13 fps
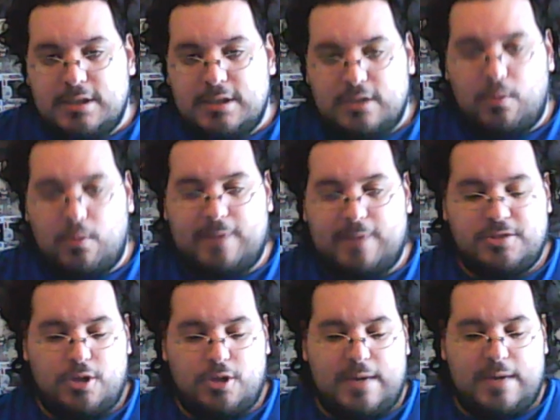the one I'm
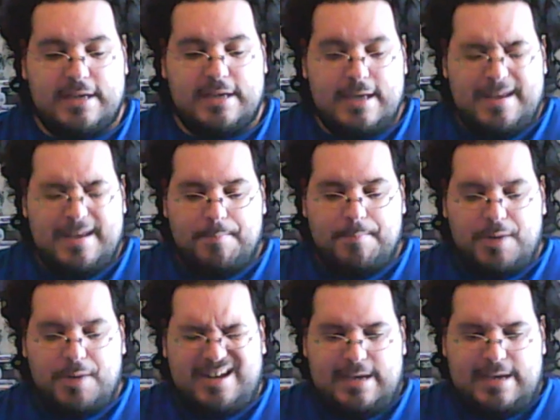showing.
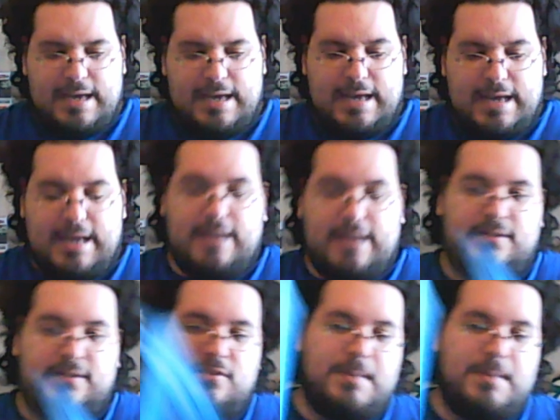But
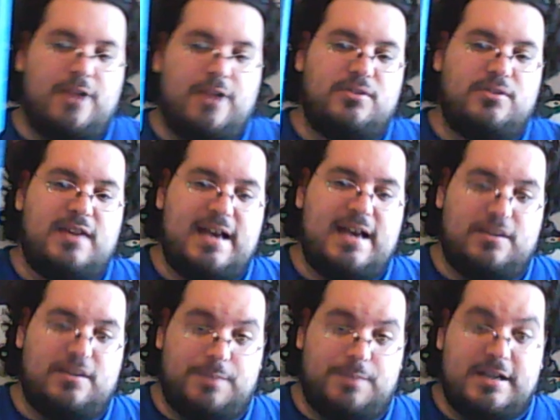this mouse
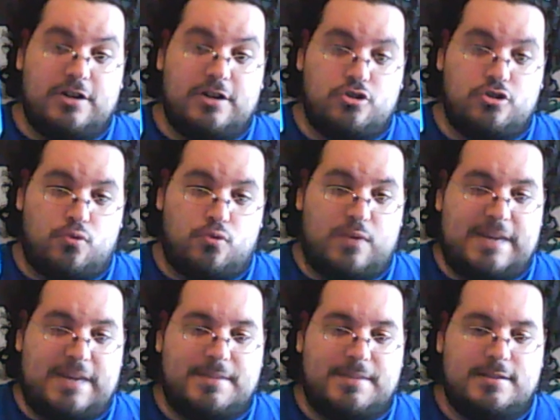has been a
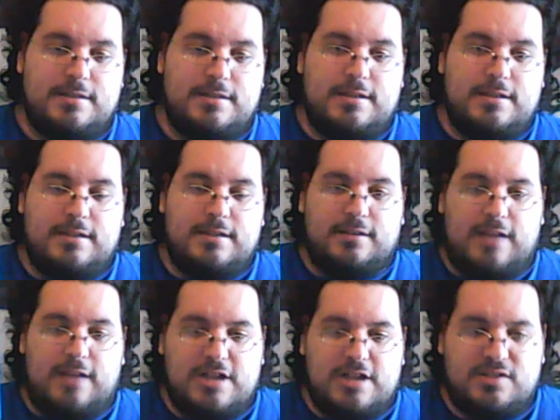dream. The
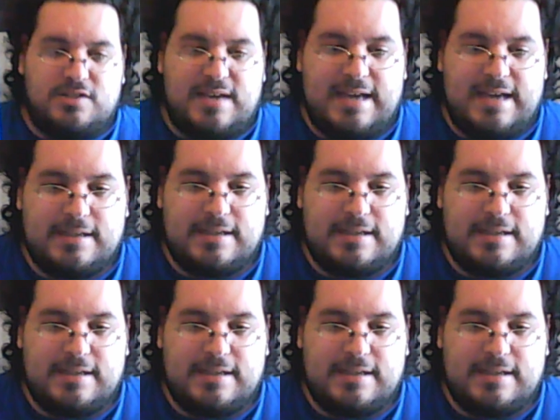Logitech